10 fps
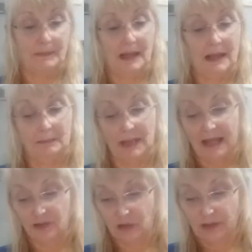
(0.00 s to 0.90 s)

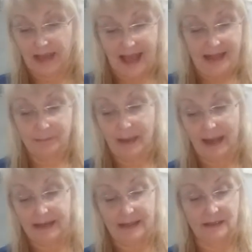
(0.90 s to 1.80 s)
and you can
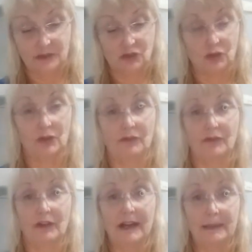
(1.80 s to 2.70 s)
make it
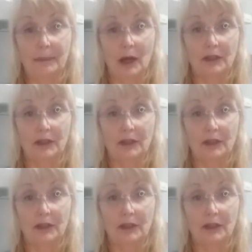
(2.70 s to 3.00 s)
sugar-free by